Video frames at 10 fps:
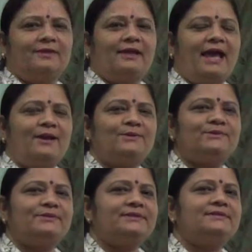Hello
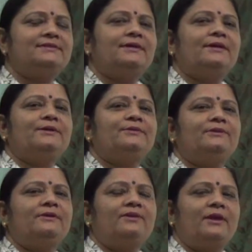students,
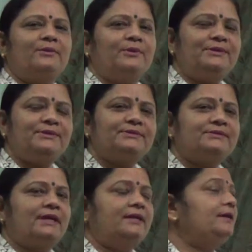today we are going to
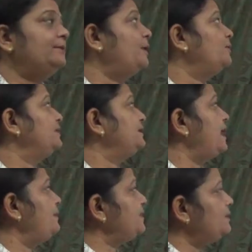study about the
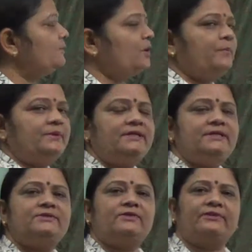chemical
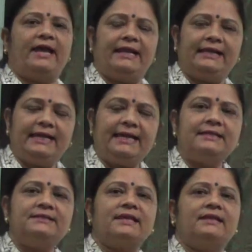properties of
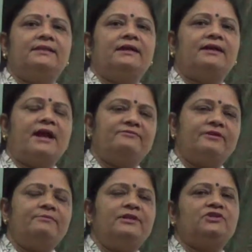alkanes and the
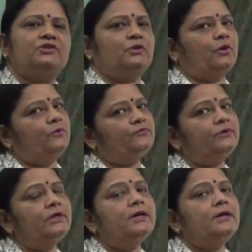conformation of
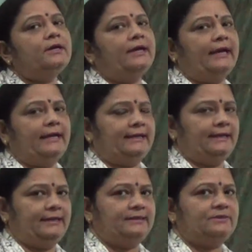
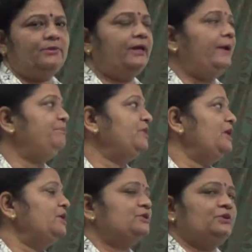alkanes. Okay,
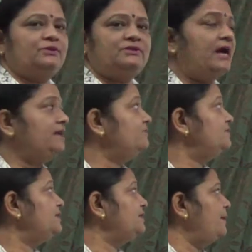so starting with
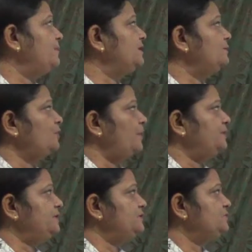the chemical
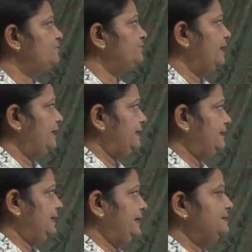properties of
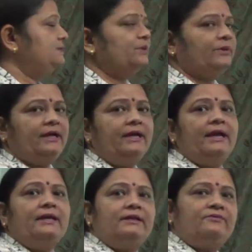alkanes. Okay,
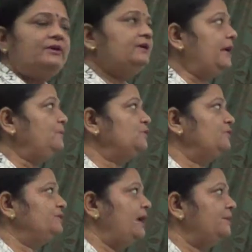different types
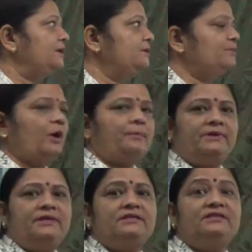of chemical
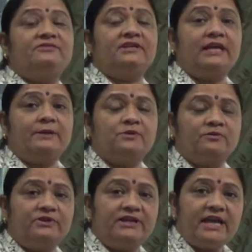properties, different types of
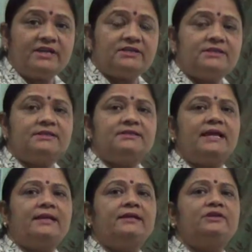reactions this
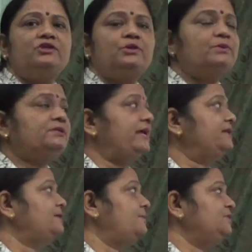alkane shows, like
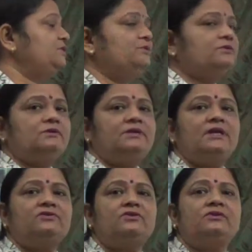substitution
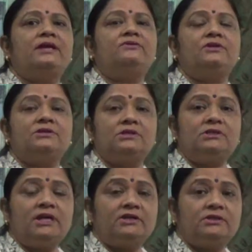reaction, nitration
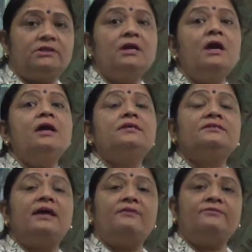reaction,
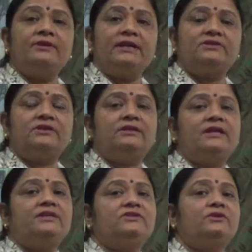sulfonation
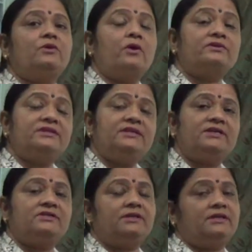reaction,
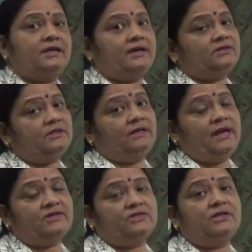oxidation
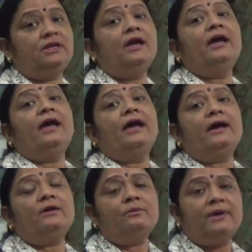reaction,
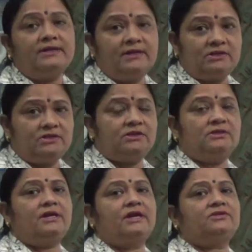aromatization
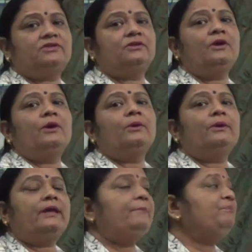reaction,
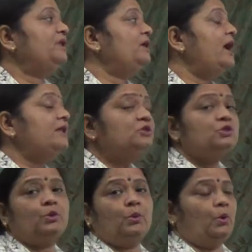okay, and
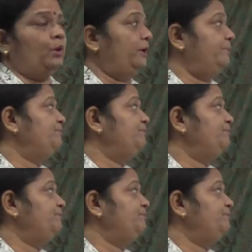so on.